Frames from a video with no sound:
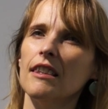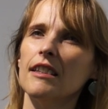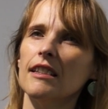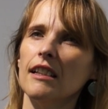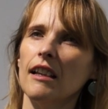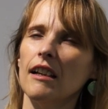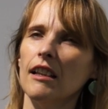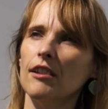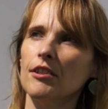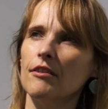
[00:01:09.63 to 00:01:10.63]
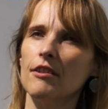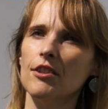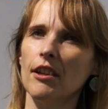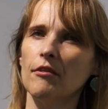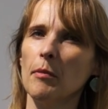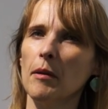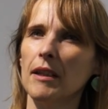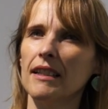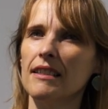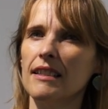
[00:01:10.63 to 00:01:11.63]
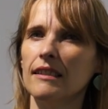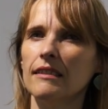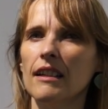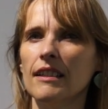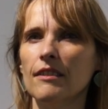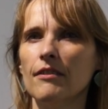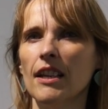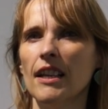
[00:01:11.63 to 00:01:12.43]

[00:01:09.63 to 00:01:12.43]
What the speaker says: that a lot of the general public are still kind of